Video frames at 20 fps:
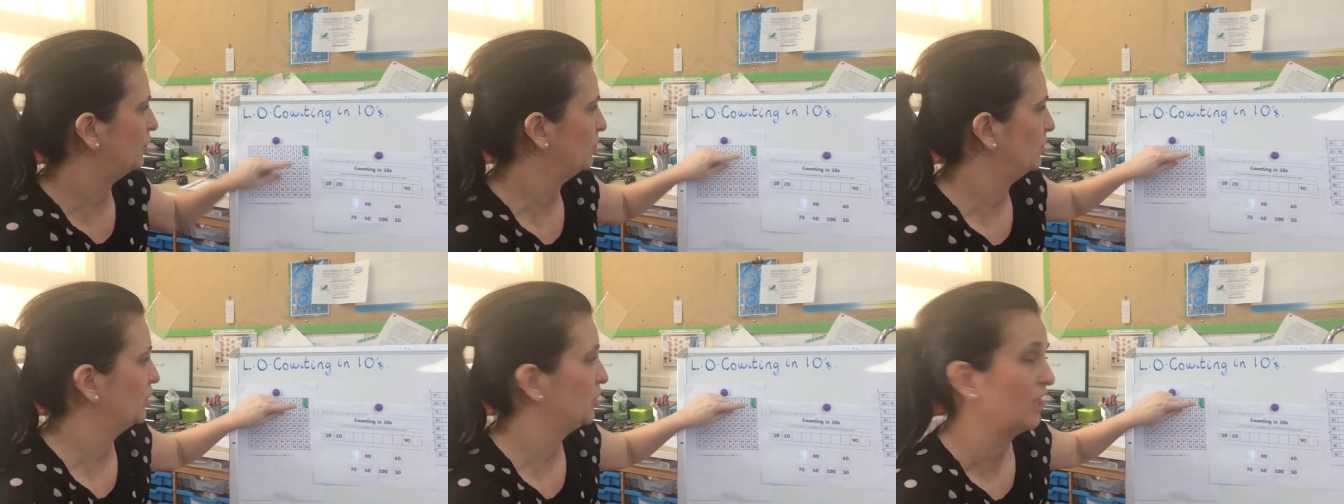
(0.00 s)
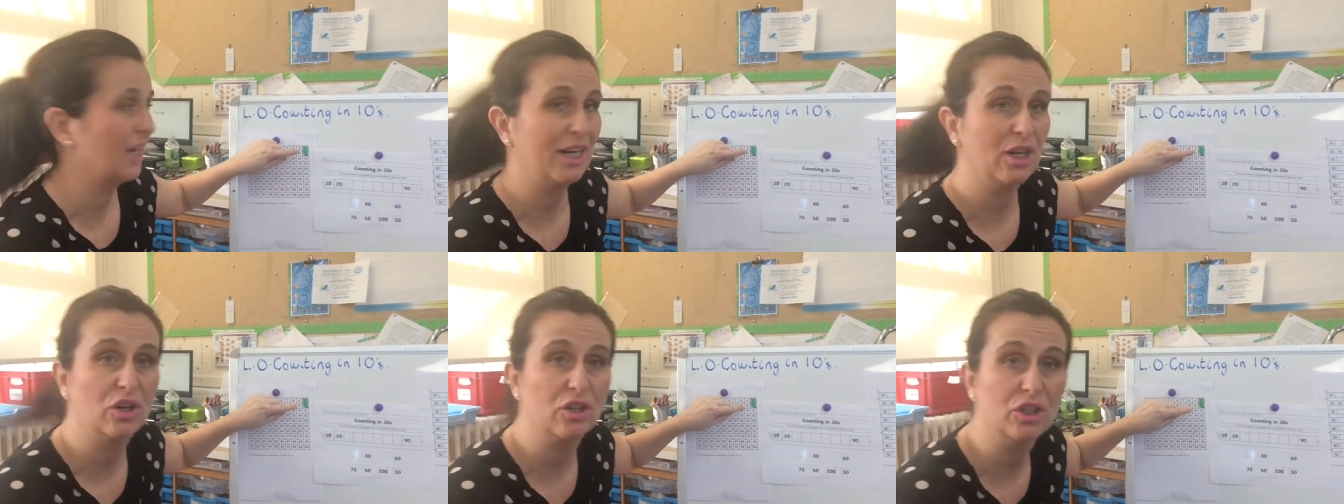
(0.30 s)
always
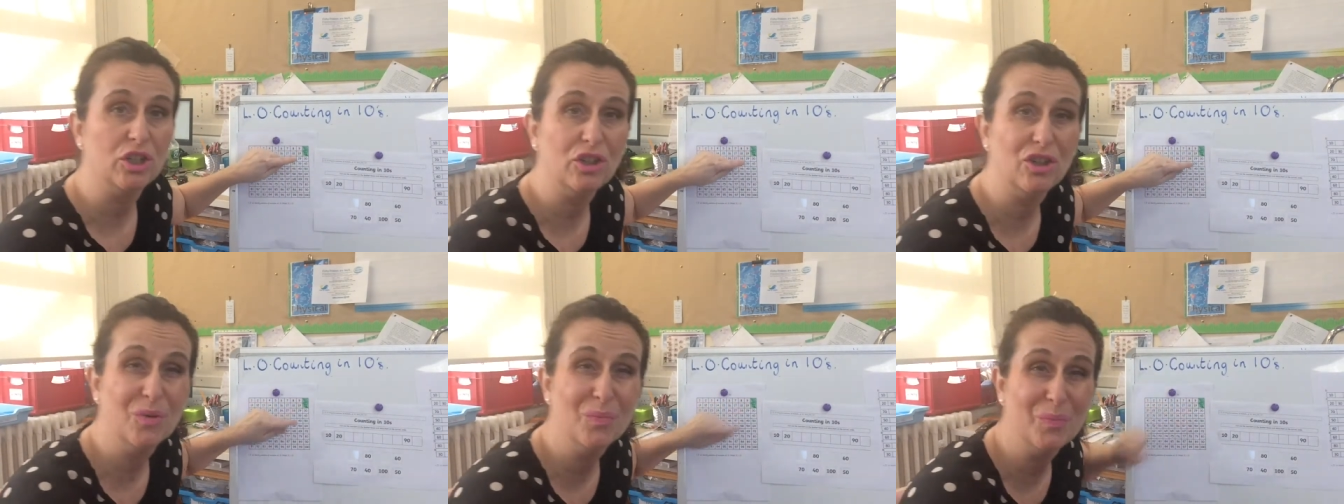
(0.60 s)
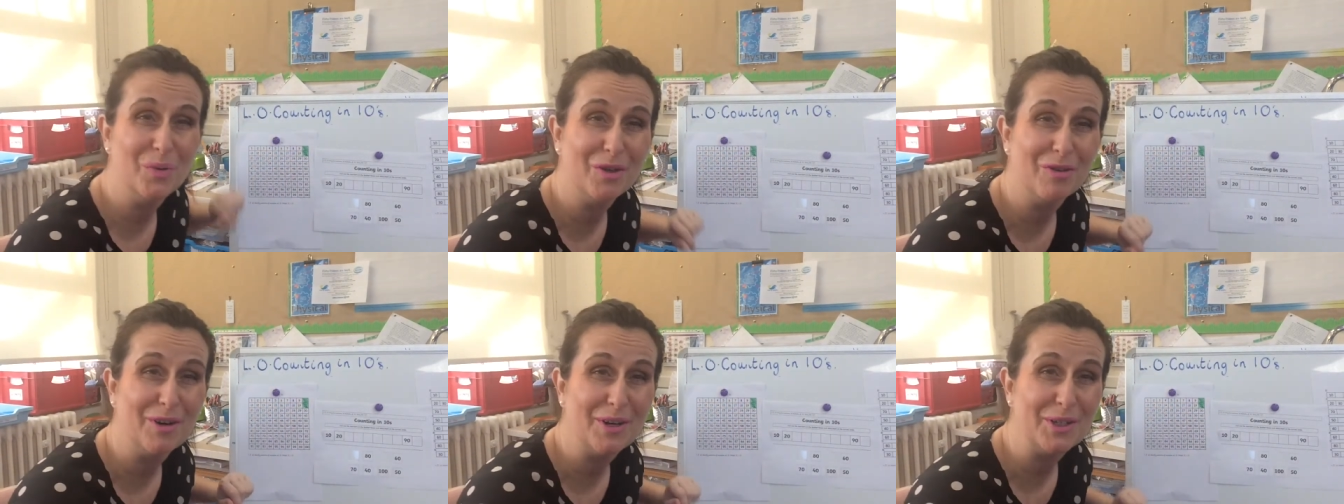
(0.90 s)
check on your
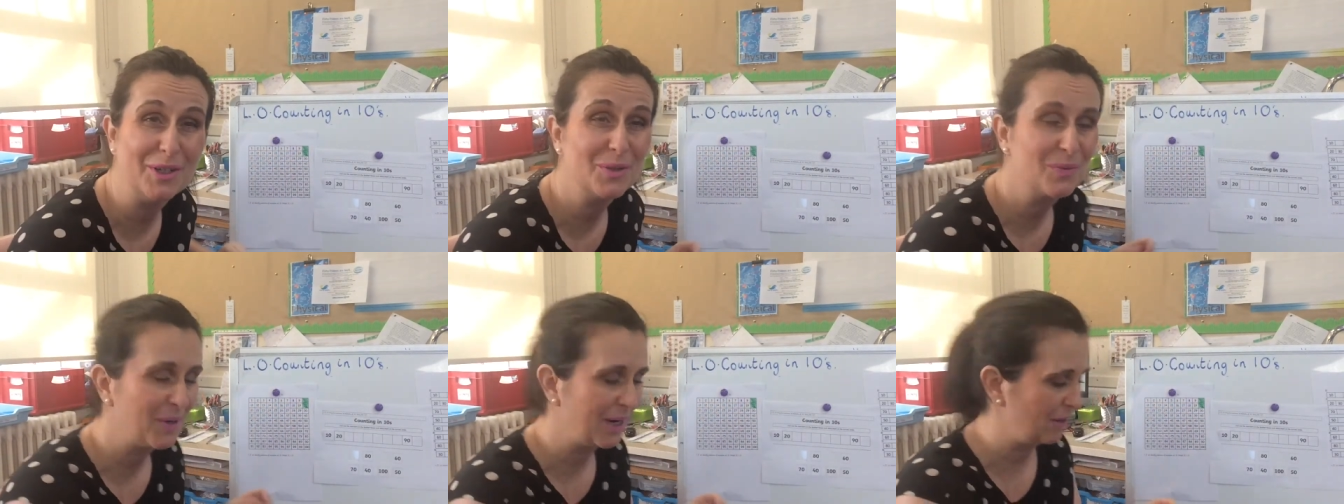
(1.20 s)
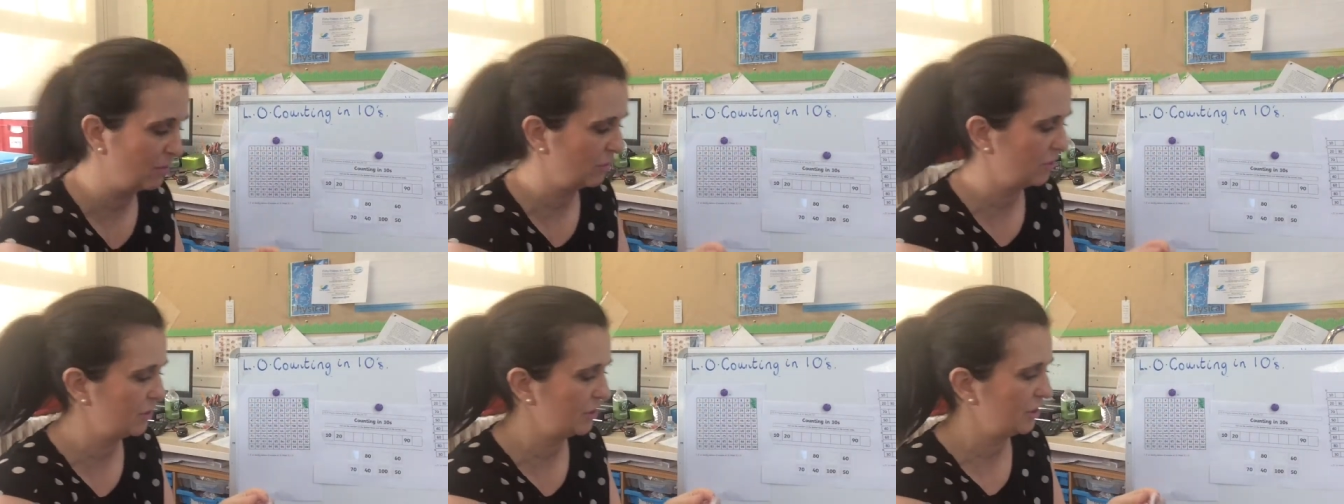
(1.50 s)
number grid as
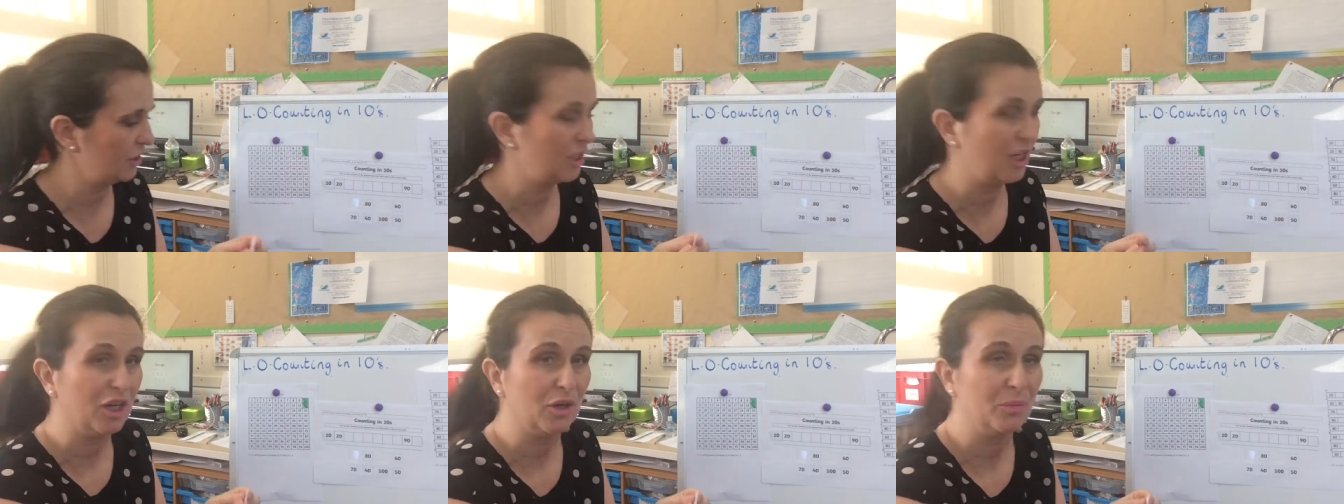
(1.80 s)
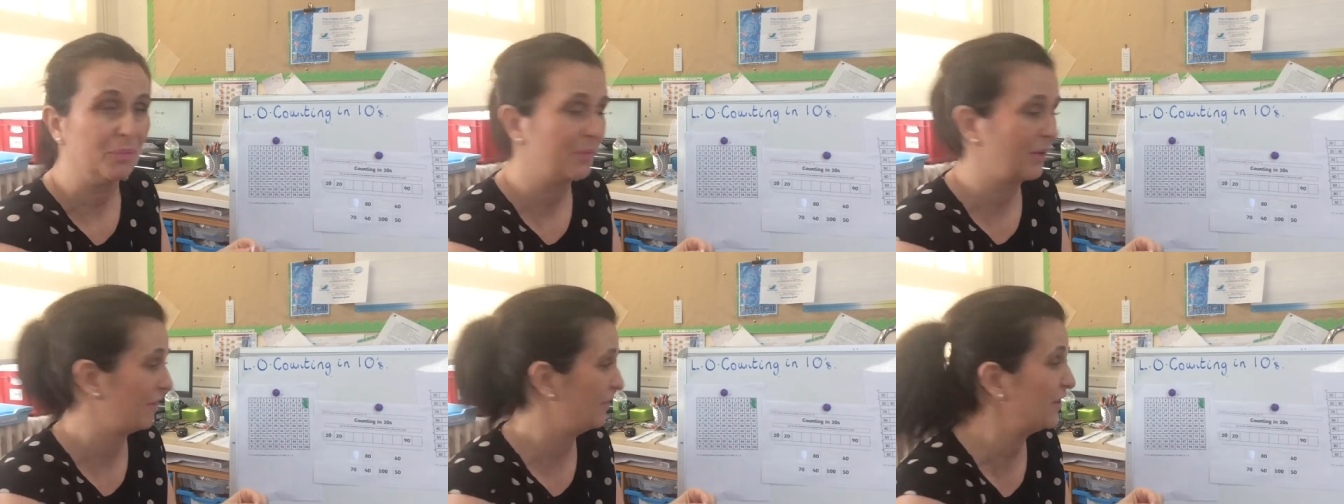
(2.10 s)
well, couldn't you? If
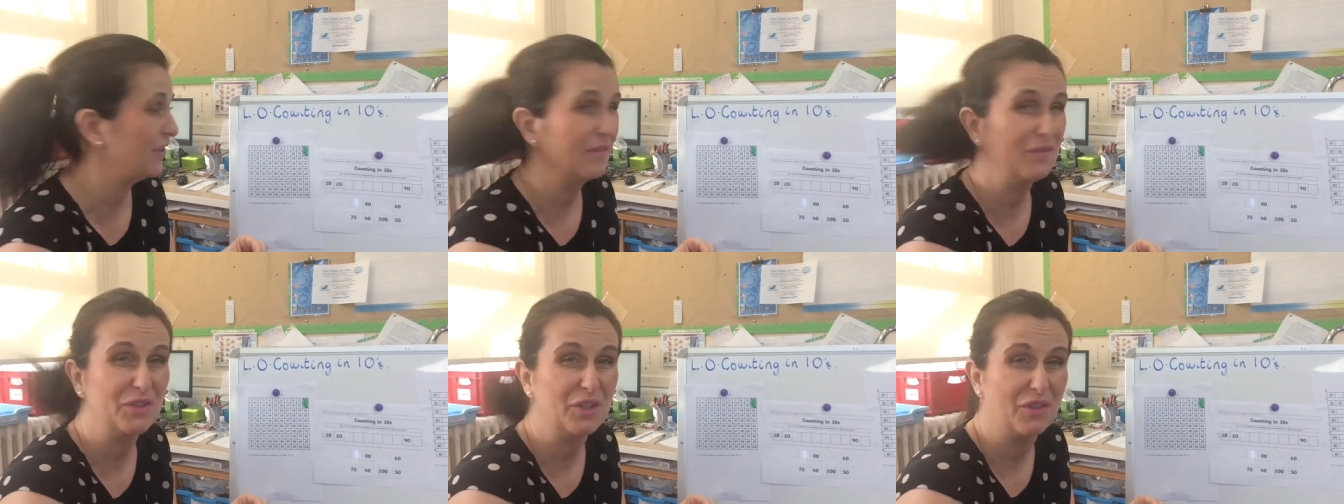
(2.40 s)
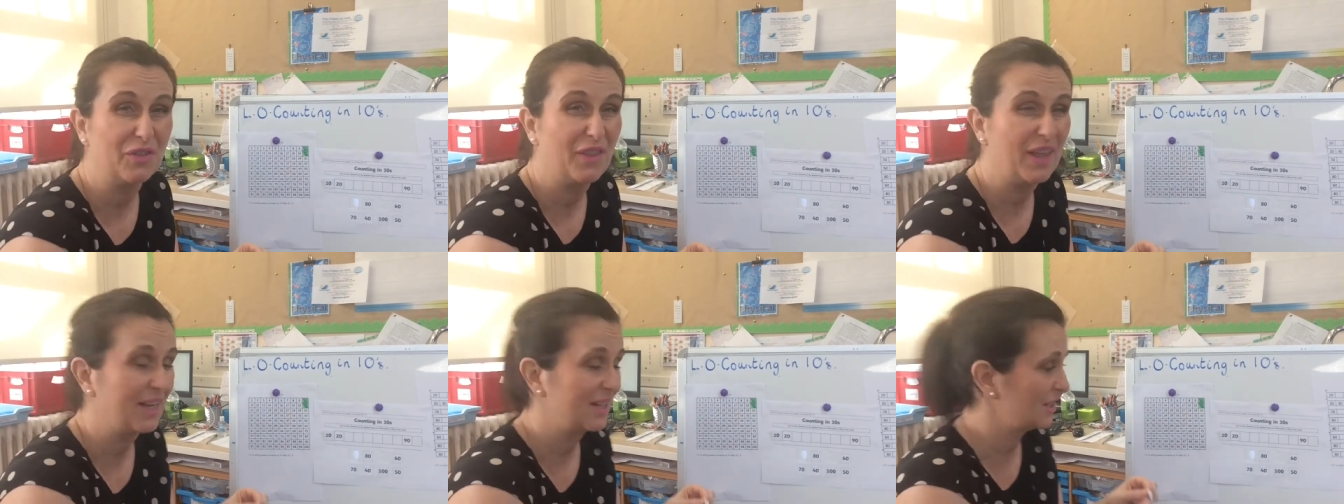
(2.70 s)
you've
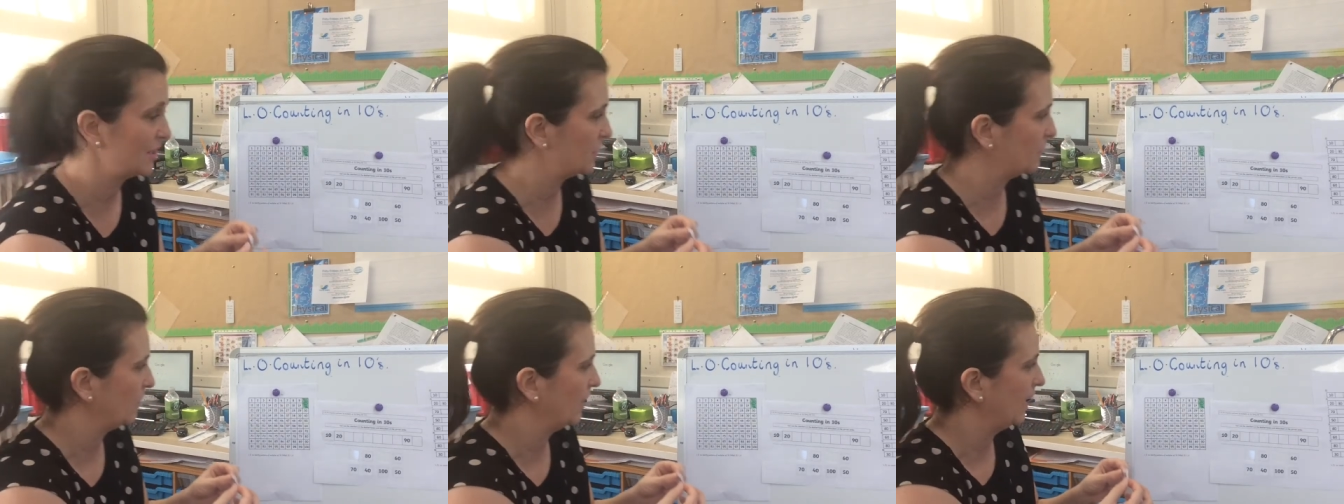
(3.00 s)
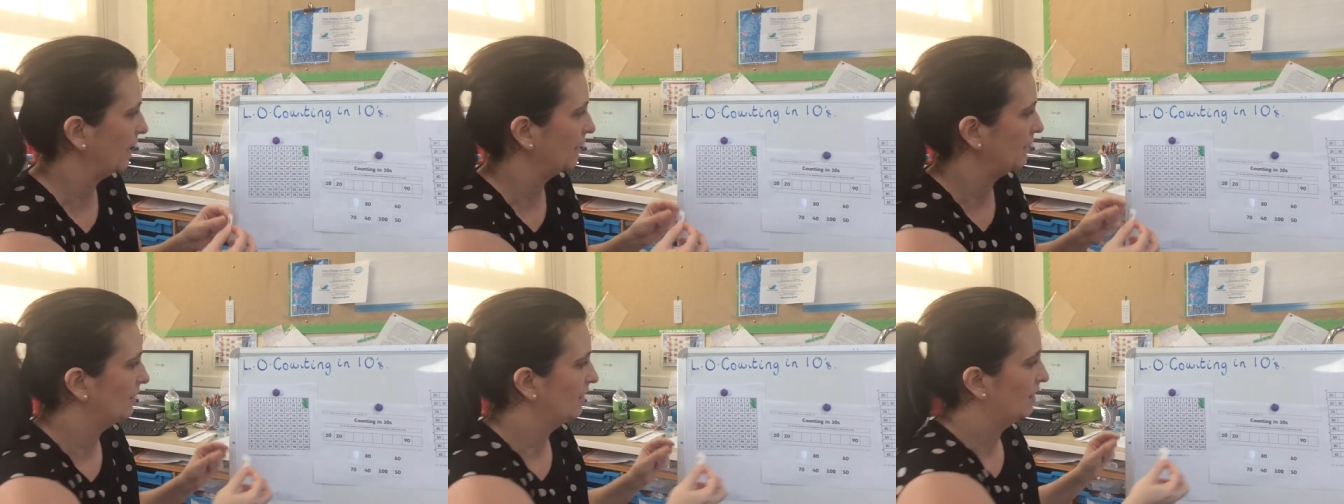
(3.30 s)
done that as well.